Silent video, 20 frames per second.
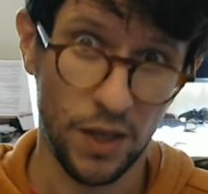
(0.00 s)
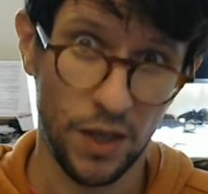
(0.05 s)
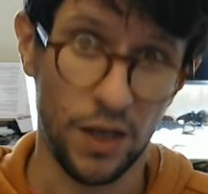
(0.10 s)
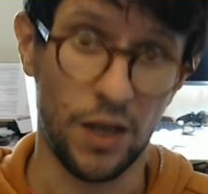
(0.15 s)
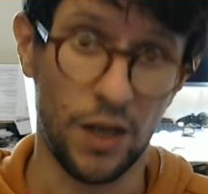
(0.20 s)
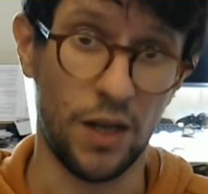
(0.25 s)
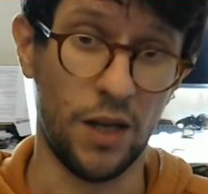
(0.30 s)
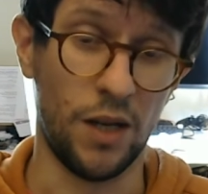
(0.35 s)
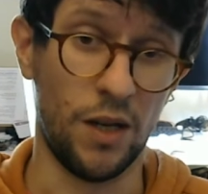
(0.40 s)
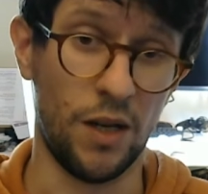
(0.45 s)

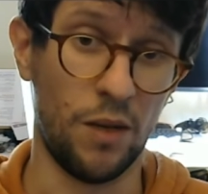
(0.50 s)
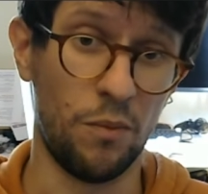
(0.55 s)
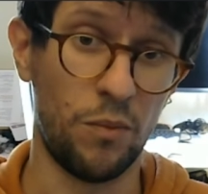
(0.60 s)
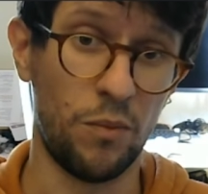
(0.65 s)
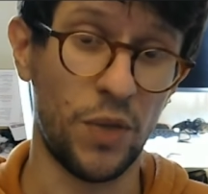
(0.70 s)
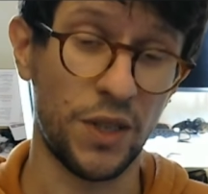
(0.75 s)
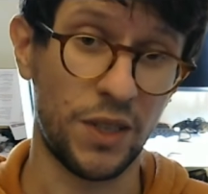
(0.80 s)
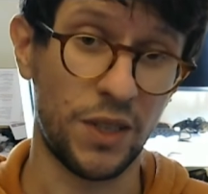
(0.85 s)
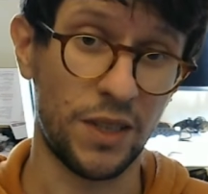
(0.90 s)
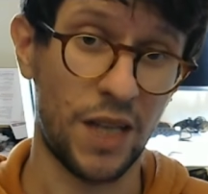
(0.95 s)

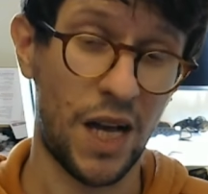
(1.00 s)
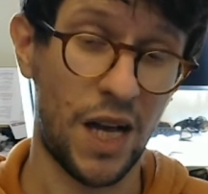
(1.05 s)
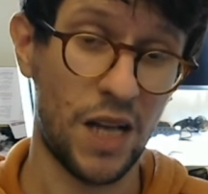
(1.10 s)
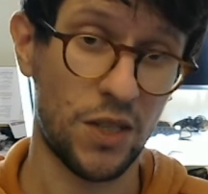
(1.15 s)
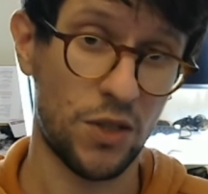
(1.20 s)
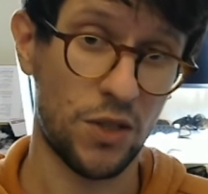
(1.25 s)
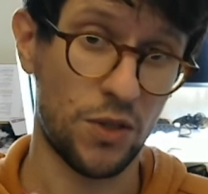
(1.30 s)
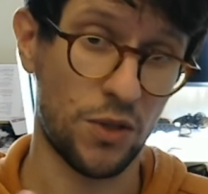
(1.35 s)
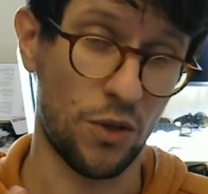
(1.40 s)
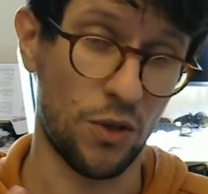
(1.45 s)
But it has
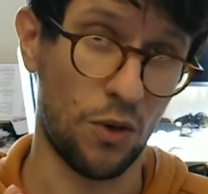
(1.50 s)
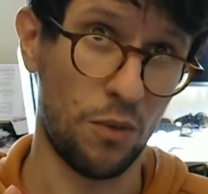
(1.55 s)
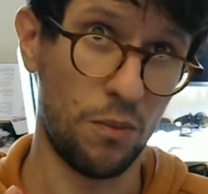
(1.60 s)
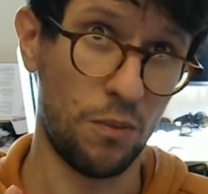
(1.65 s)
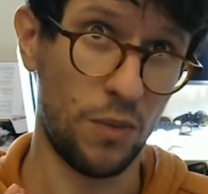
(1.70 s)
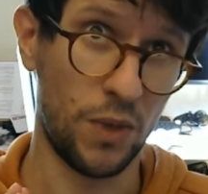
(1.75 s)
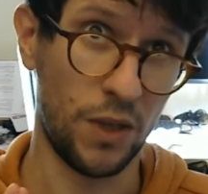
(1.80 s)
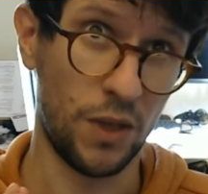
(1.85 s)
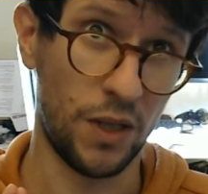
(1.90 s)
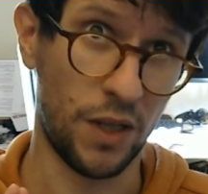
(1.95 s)

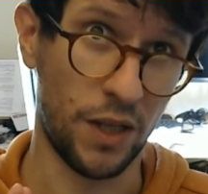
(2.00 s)
some